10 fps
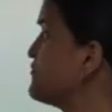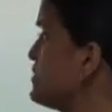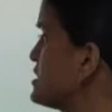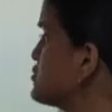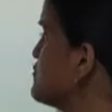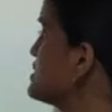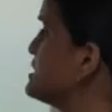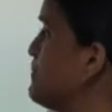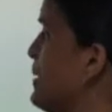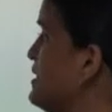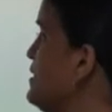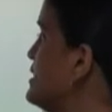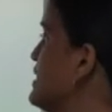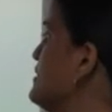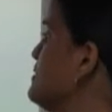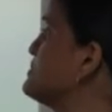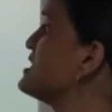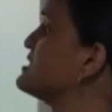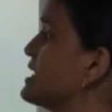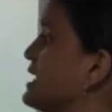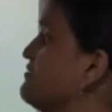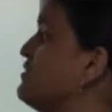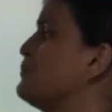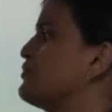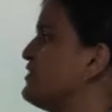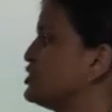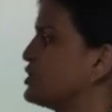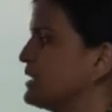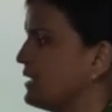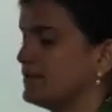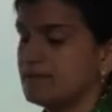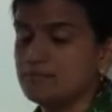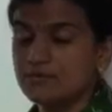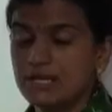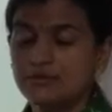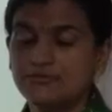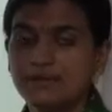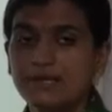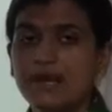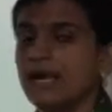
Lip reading: First was dependent kingdoms and second were provincial territory.